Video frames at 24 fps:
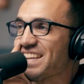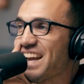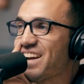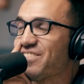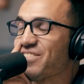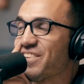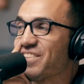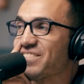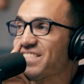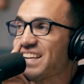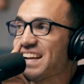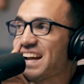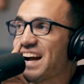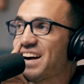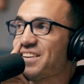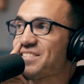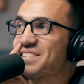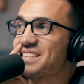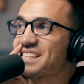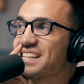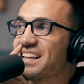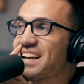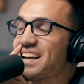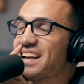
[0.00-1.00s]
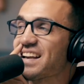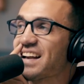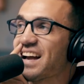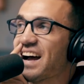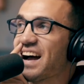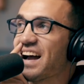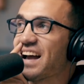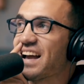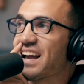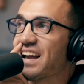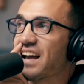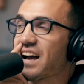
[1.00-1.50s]
yeah for me i was like
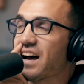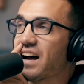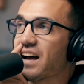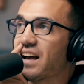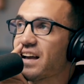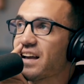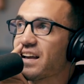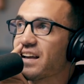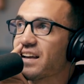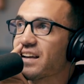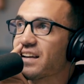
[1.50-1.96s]
i i